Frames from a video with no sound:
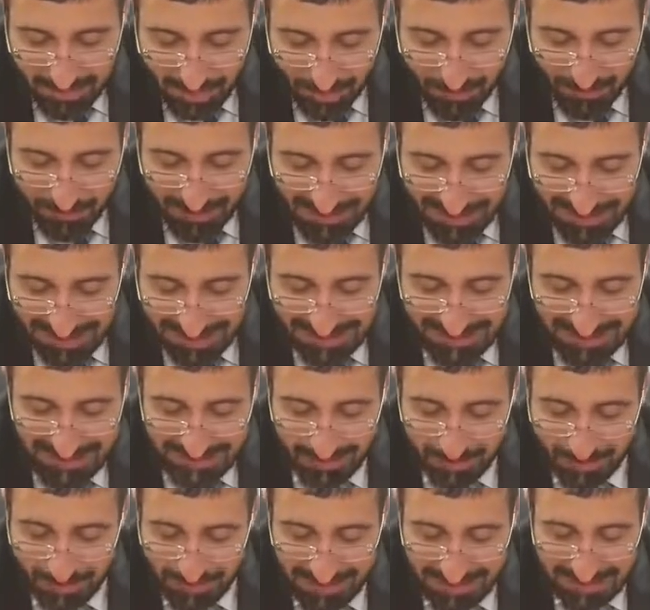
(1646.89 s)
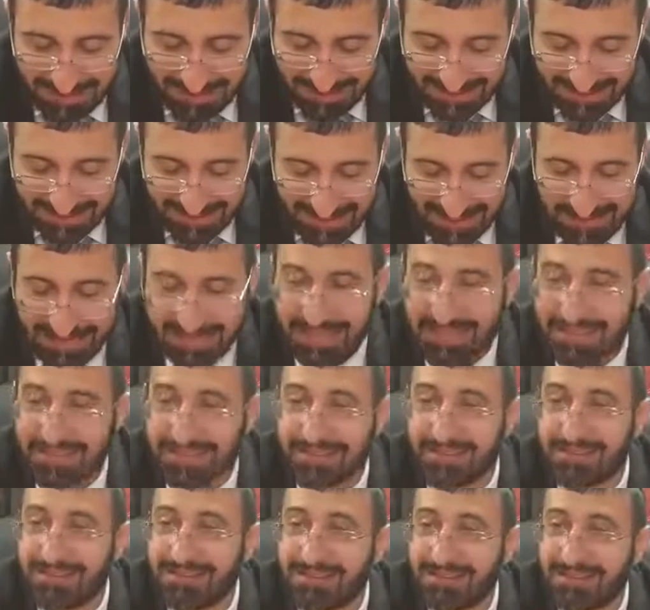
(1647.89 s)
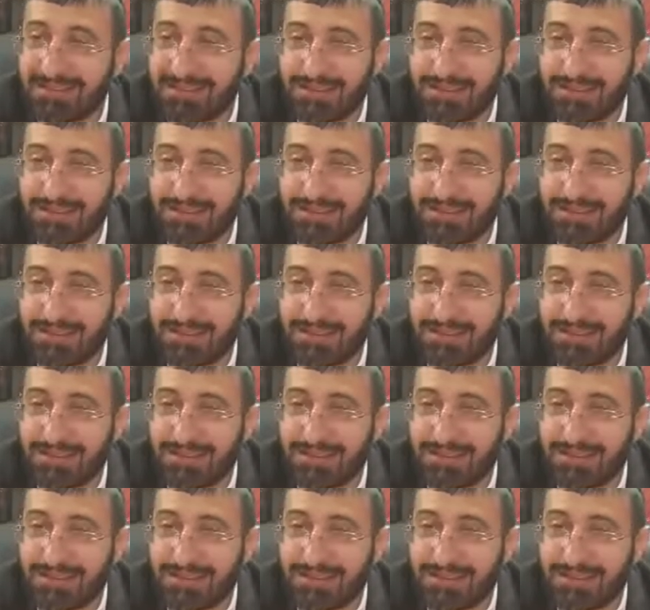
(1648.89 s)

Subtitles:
Umegeder legeder.